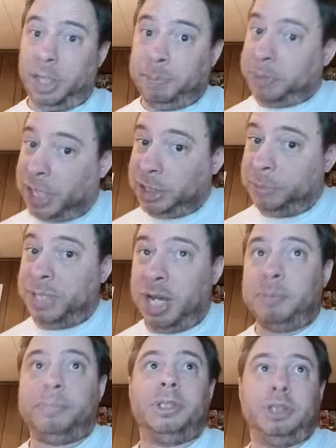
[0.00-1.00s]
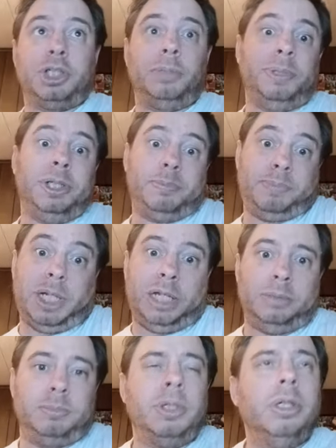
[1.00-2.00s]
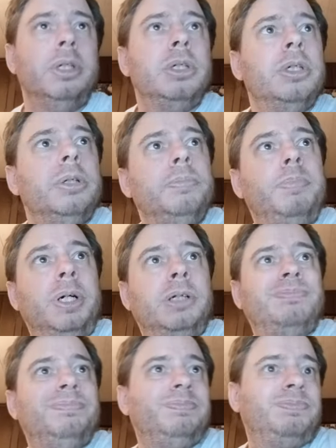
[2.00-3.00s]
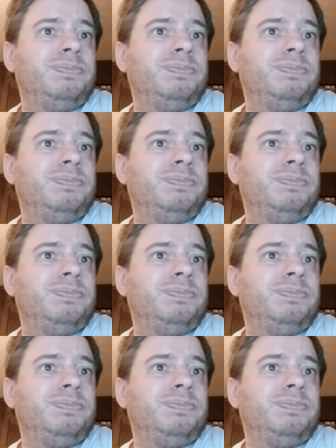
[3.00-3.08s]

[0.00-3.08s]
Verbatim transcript: Not platinum yet, but it should be platinum. But